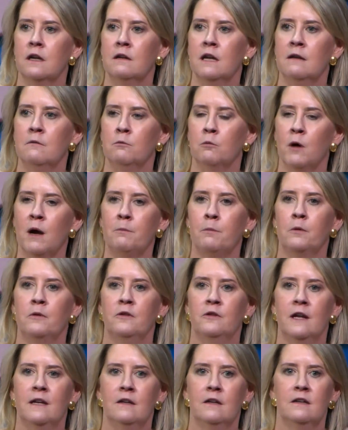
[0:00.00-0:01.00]
it
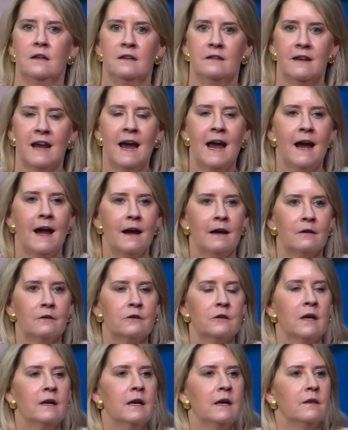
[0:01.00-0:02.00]
represented a tax